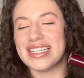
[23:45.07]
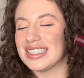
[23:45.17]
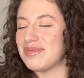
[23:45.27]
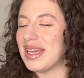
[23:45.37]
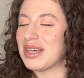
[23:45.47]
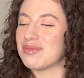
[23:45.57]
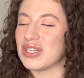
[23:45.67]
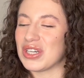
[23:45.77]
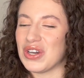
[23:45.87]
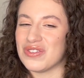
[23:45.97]
makeup
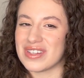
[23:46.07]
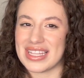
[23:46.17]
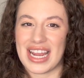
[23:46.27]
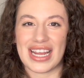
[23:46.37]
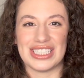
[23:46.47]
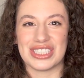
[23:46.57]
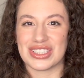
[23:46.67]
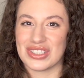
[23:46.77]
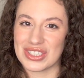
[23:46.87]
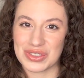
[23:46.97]
look over there. It just
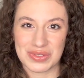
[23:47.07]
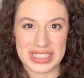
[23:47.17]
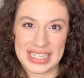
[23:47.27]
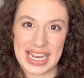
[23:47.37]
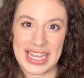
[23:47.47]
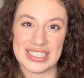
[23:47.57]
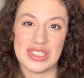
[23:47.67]
looks really nice.